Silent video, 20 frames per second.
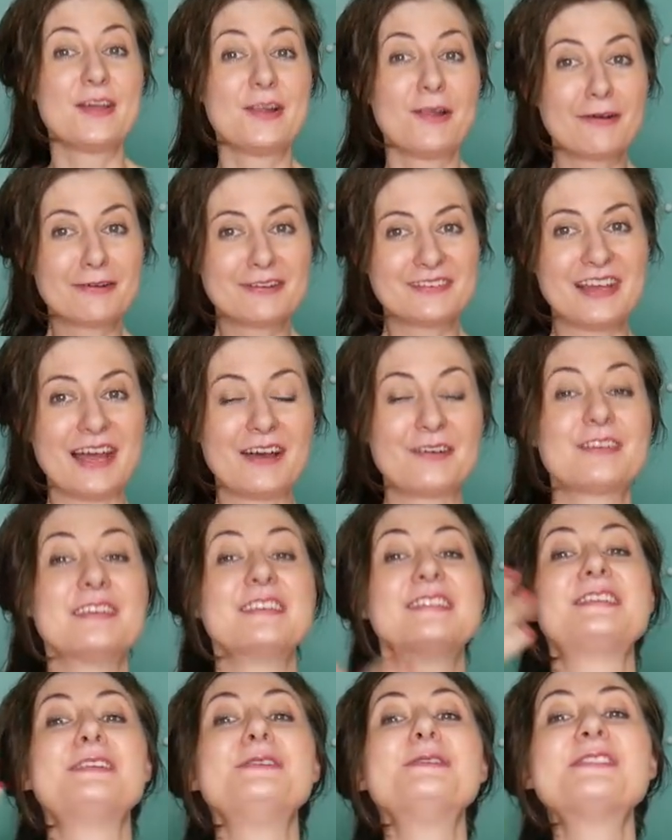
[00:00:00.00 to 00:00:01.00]
the lockdown
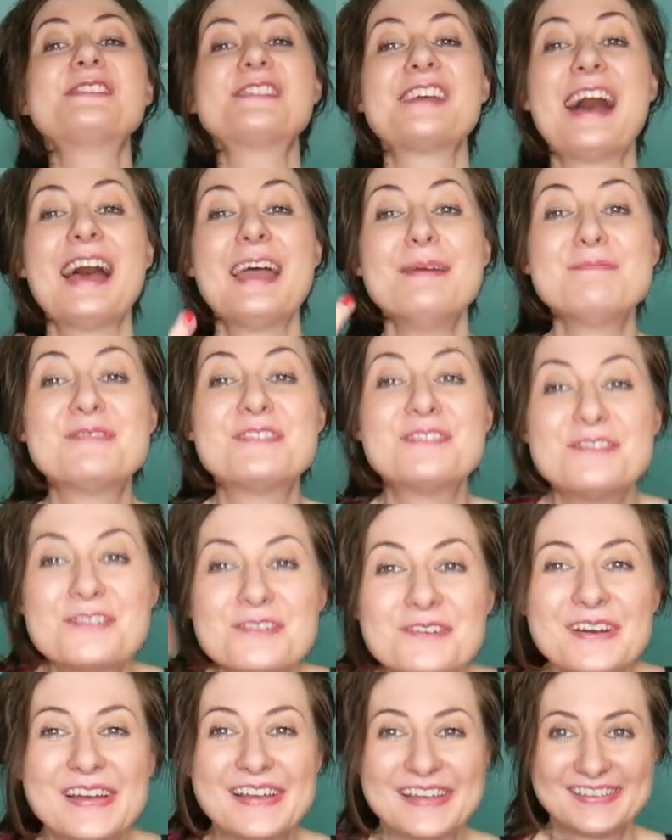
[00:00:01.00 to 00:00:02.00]
is your time to
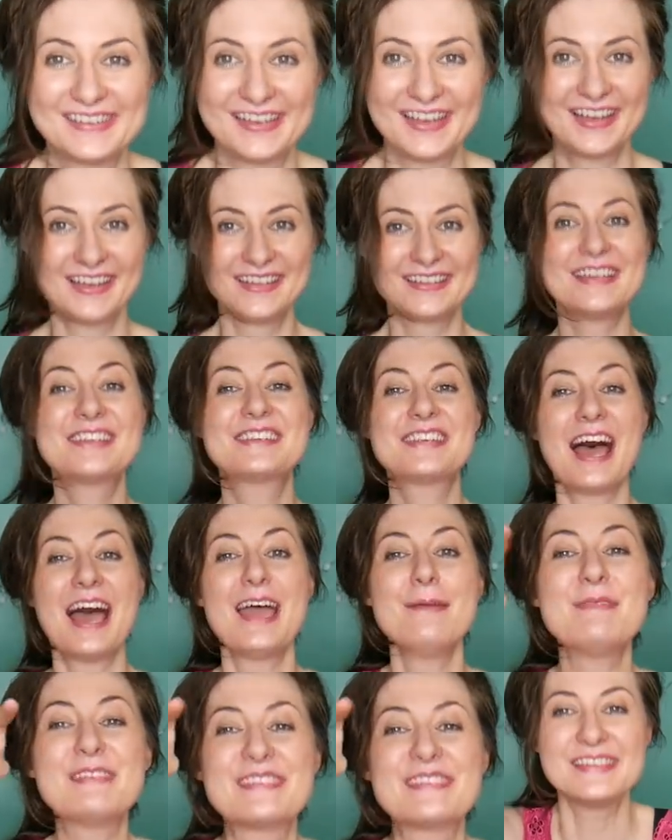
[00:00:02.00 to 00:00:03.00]
do it. The
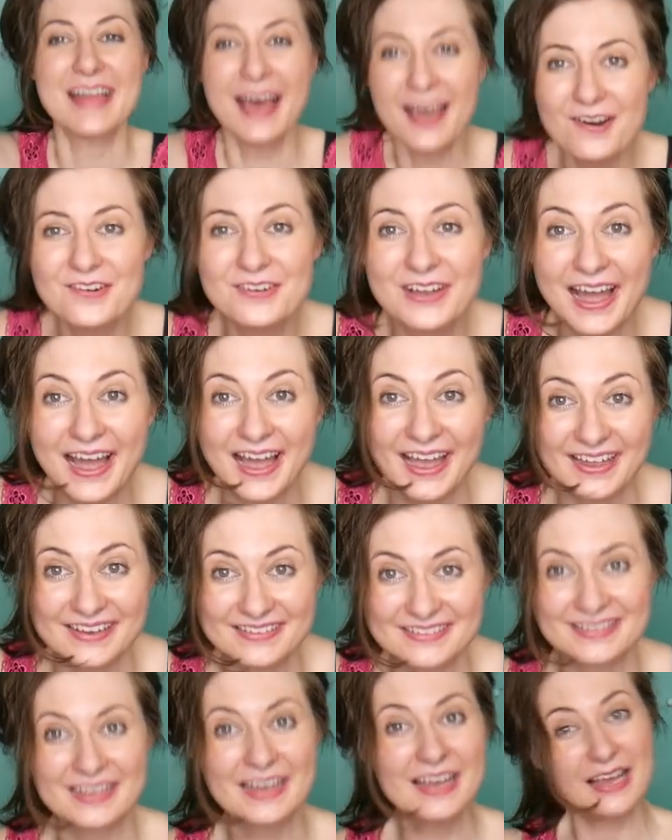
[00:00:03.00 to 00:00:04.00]
time now,
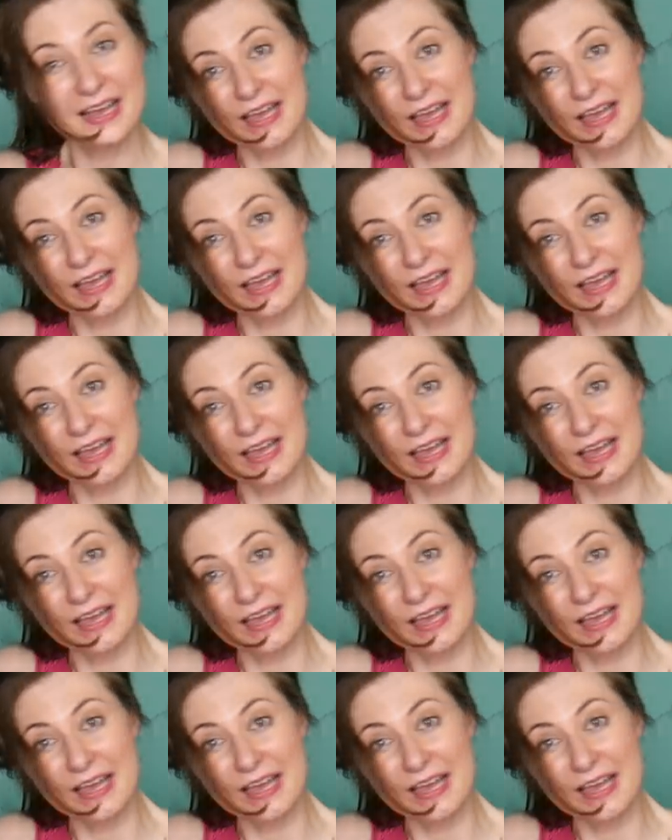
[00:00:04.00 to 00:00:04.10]
guys.